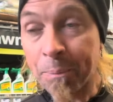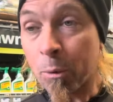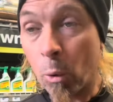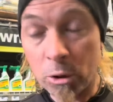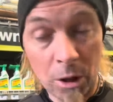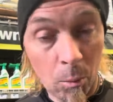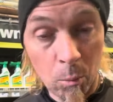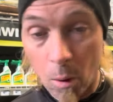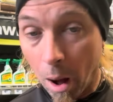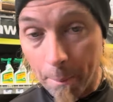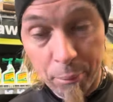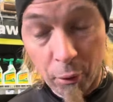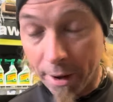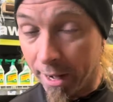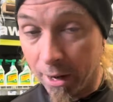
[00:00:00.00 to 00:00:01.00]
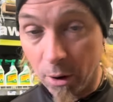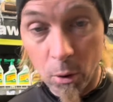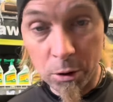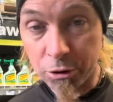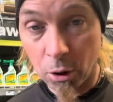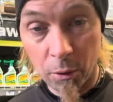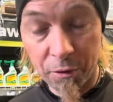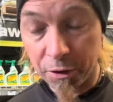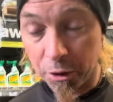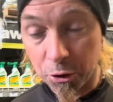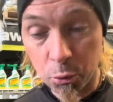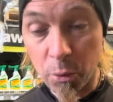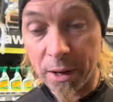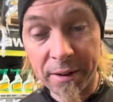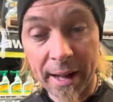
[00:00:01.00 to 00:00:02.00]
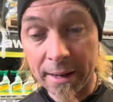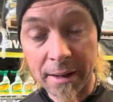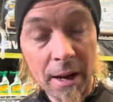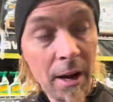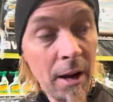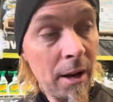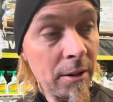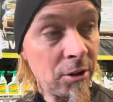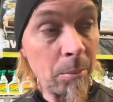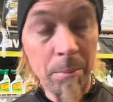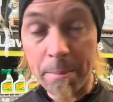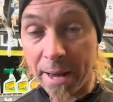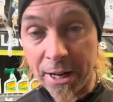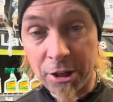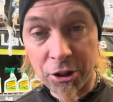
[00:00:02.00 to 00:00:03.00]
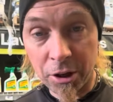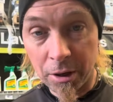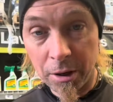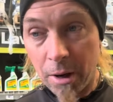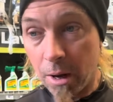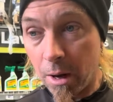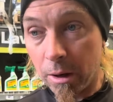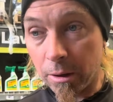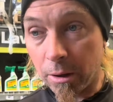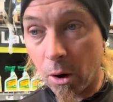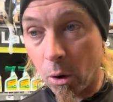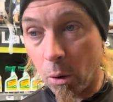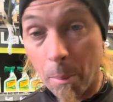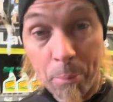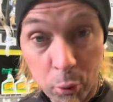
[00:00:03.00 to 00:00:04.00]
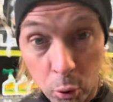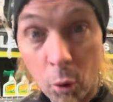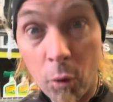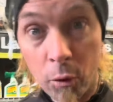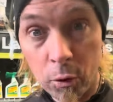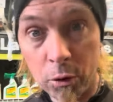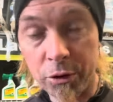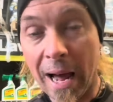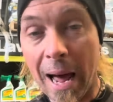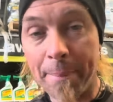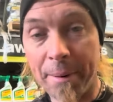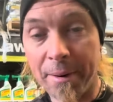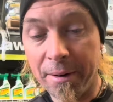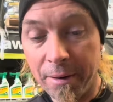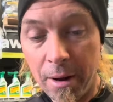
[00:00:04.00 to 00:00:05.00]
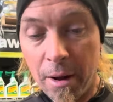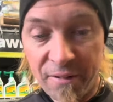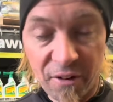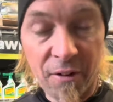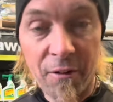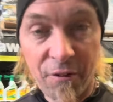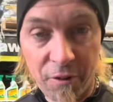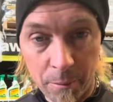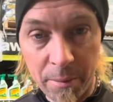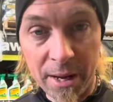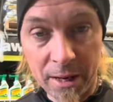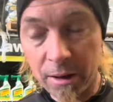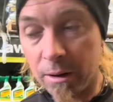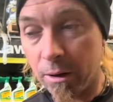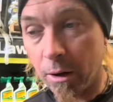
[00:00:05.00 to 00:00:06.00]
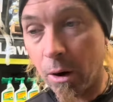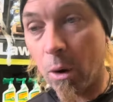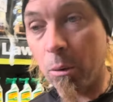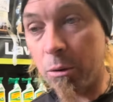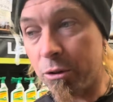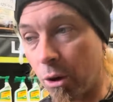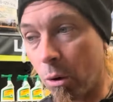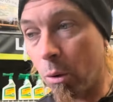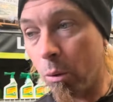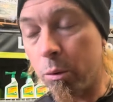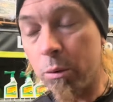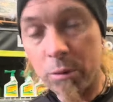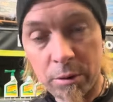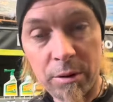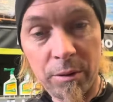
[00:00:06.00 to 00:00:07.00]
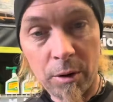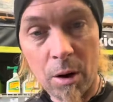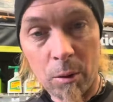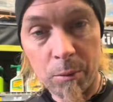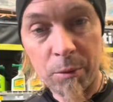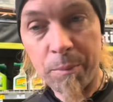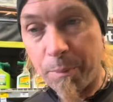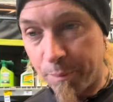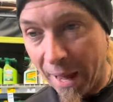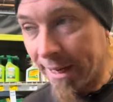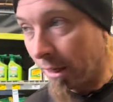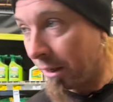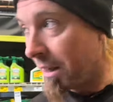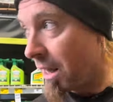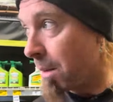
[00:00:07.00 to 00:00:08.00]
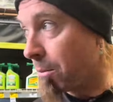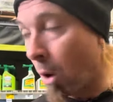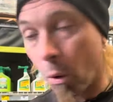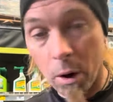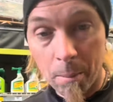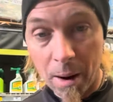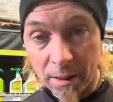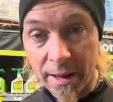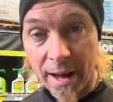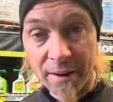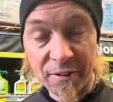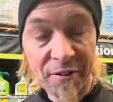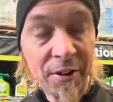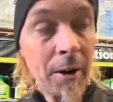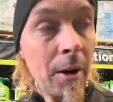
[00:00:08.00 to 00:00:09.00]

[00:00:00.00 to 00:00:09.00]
which I'm, I'm praying also for this week that some major, you know, approvals happen for, for me, you know, so, you know, I can keep going on my life.